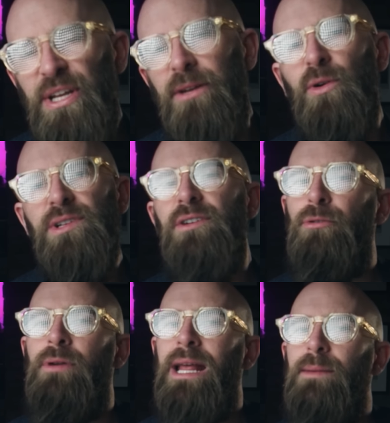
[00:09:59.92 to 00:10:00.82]
But in order to
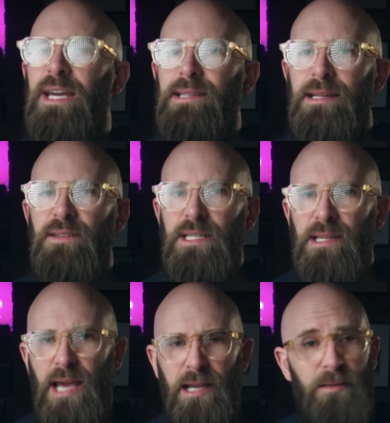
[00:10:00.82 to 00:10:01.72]
really make sense of this
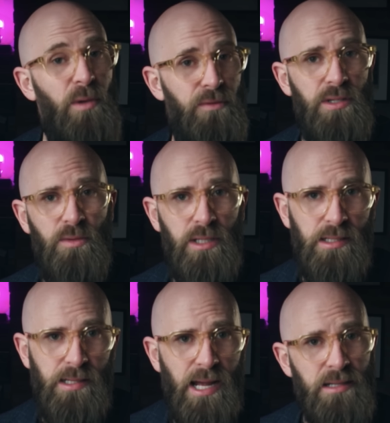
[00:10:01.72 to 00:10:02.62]
attack, we've got to
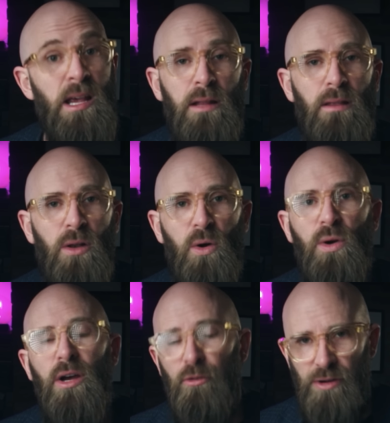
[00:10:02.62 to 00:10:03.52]
understand the
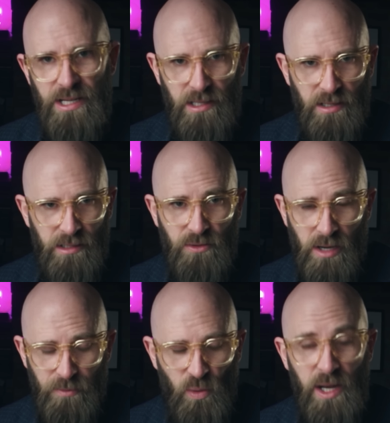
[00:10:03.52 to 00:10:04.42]
longer recent
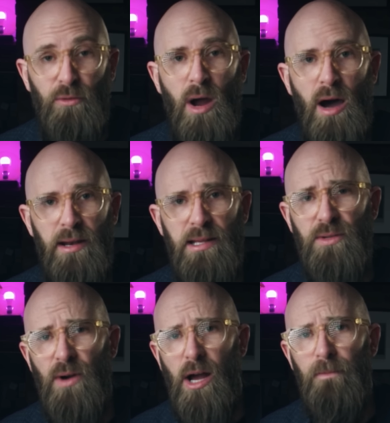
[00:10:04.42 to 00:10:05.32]
history between Iran and
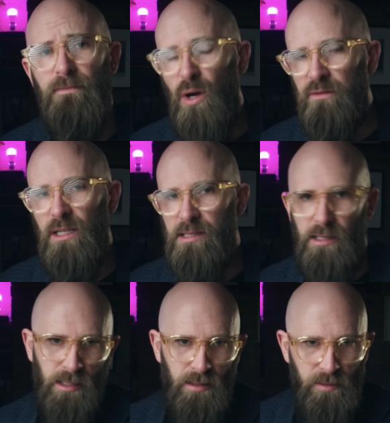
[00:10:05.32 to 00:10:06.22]
Israel.
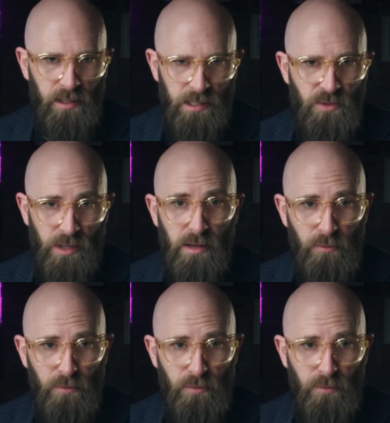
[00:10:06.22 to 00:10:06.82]
Obviously, the history